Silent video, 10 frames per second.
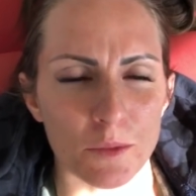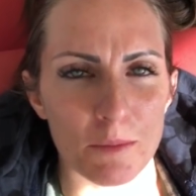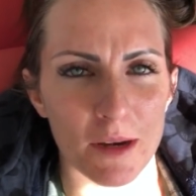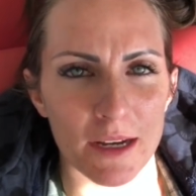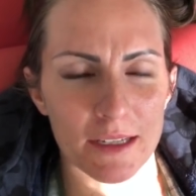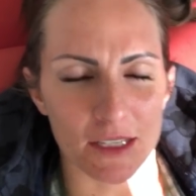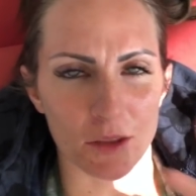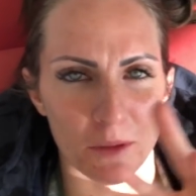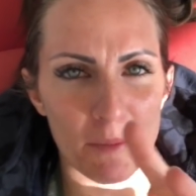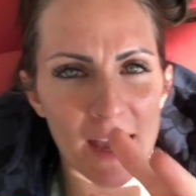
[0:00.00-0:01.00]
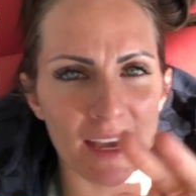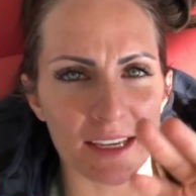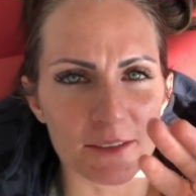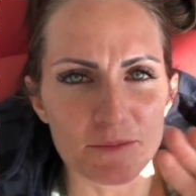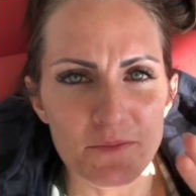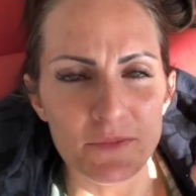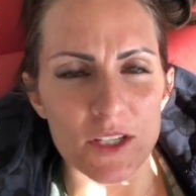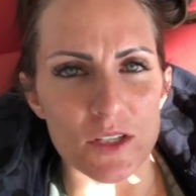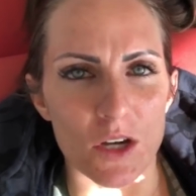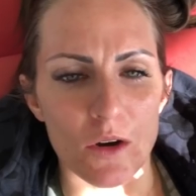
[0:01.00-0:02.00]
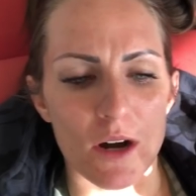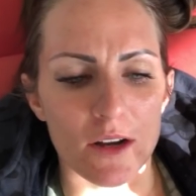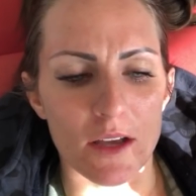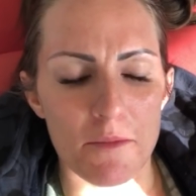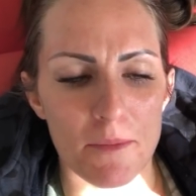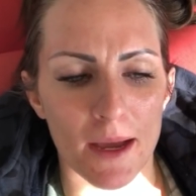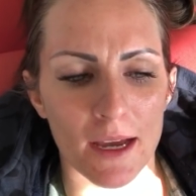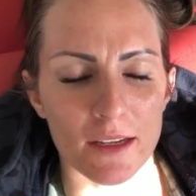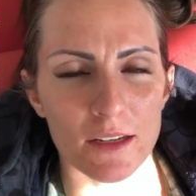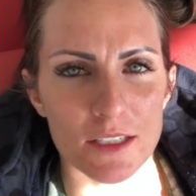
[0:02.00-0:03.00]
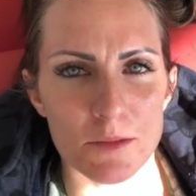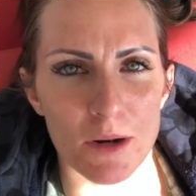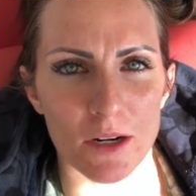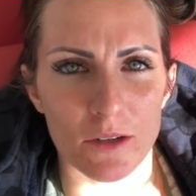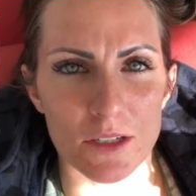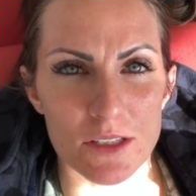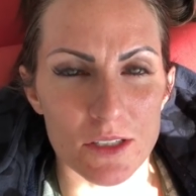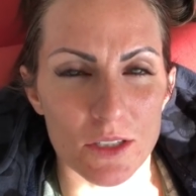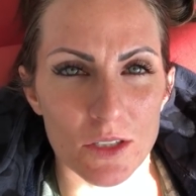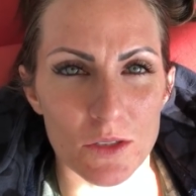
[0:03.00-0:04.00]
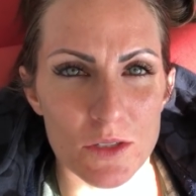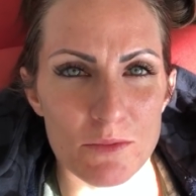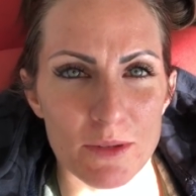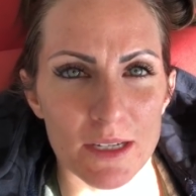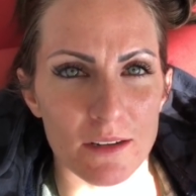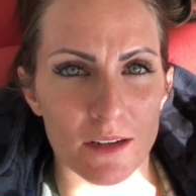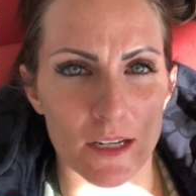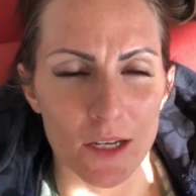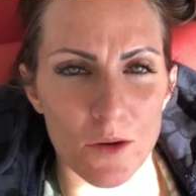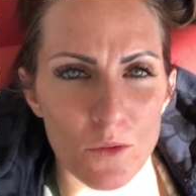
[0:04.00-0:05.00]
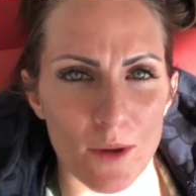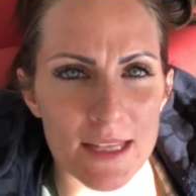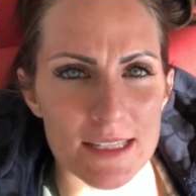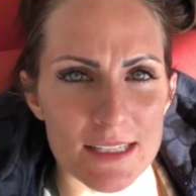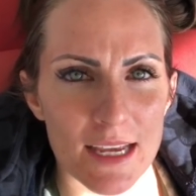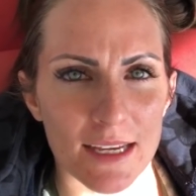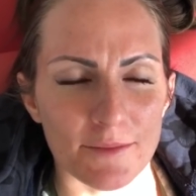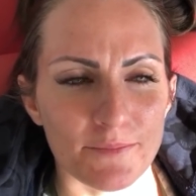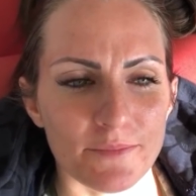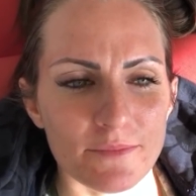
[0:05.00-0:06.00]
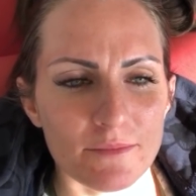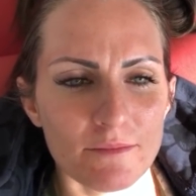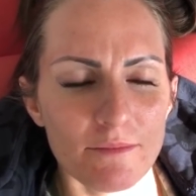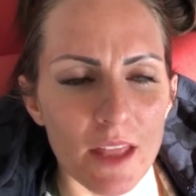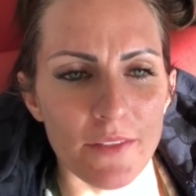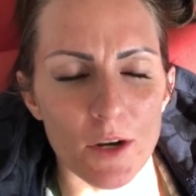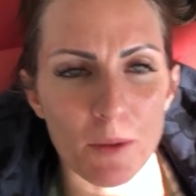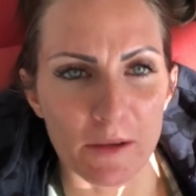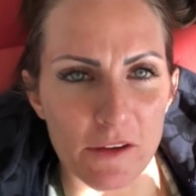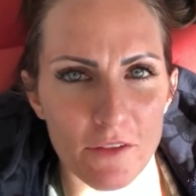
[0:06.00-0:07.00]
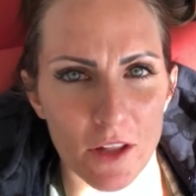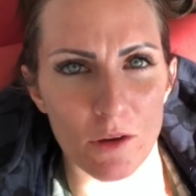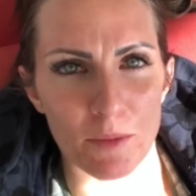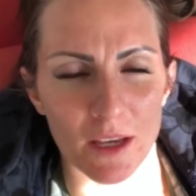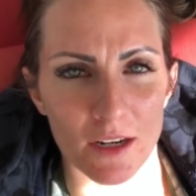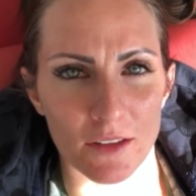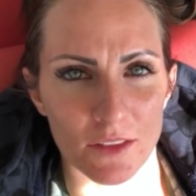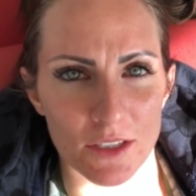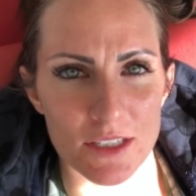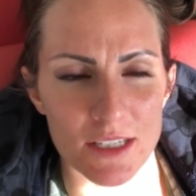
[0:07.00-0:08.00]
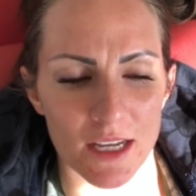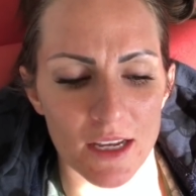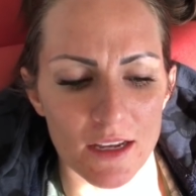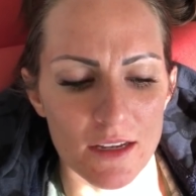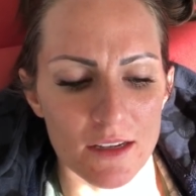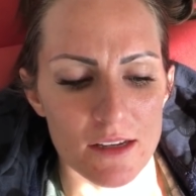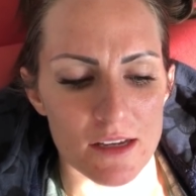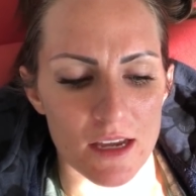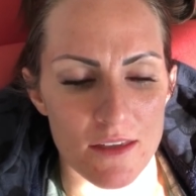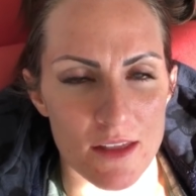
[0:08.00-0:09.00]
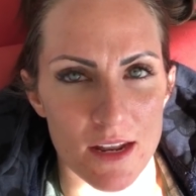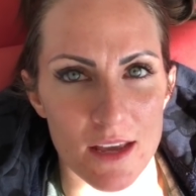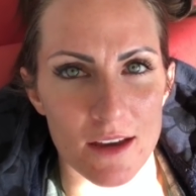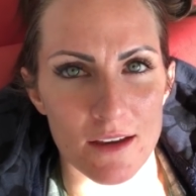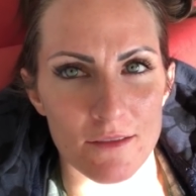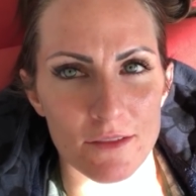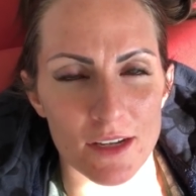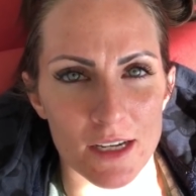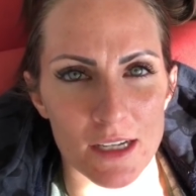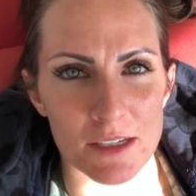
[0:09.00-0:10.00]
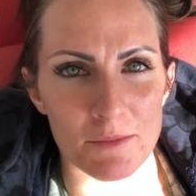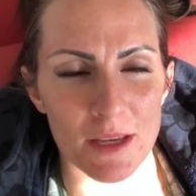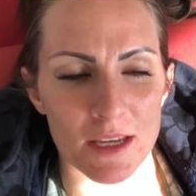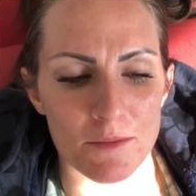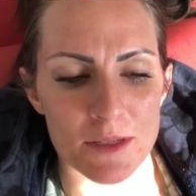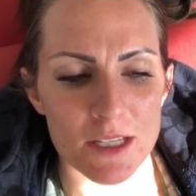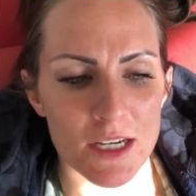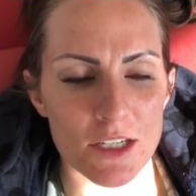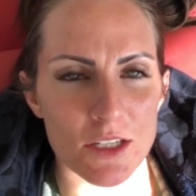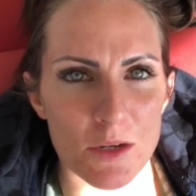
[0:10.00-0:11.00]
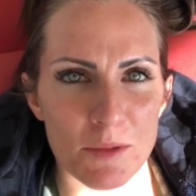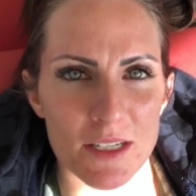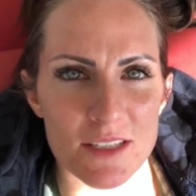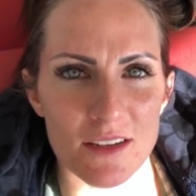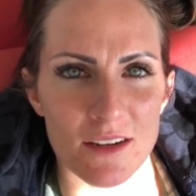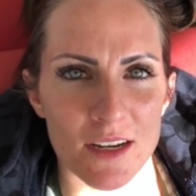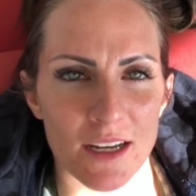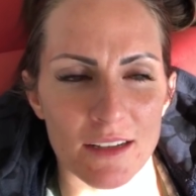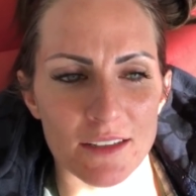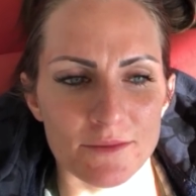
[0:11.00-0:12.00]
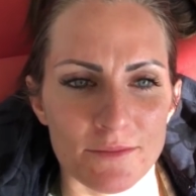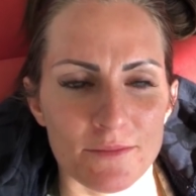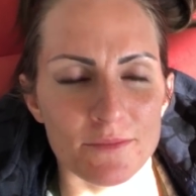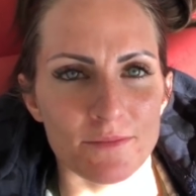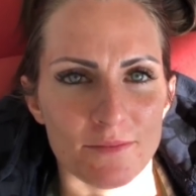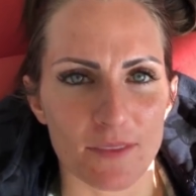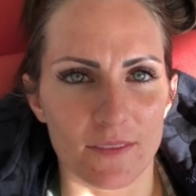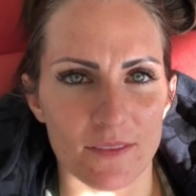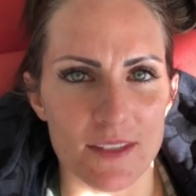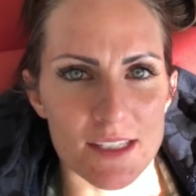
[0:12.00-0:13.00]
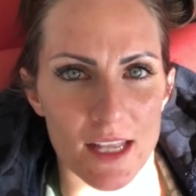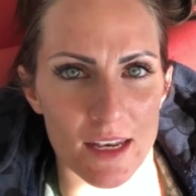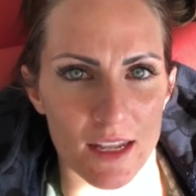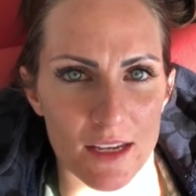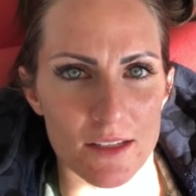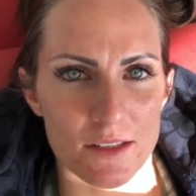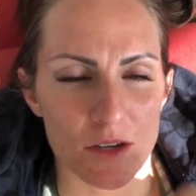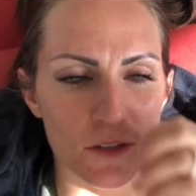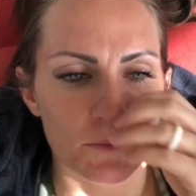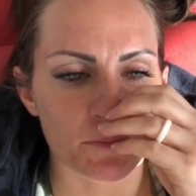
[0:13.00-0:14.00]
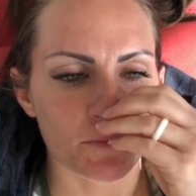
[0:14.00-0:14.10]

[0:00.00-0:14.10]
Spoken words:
we bought a 3-pack, so I'll come back, not tomorrow because they're closed, but on Wednesday, and then I'll probably follow up again on Thursday, and then I have a massage therapist on Sunday, so